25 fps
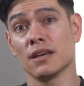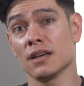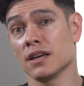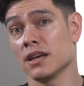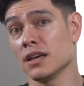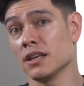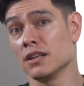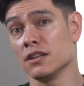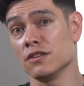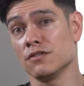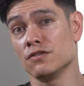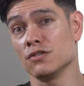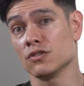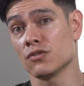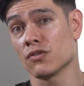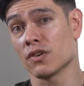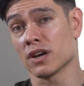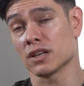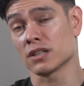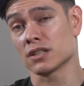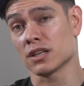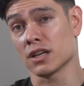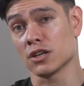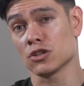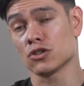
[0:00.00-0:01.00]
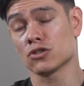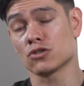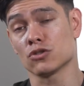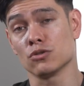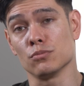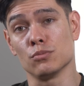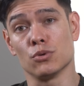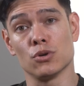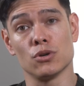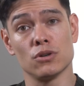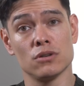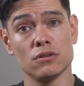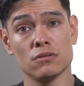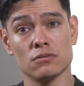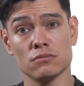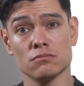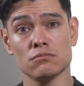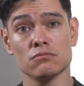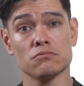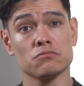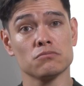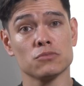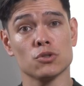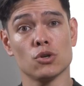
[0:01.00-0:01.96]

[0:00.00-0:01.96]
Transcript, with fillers: And if you've got cash to burn,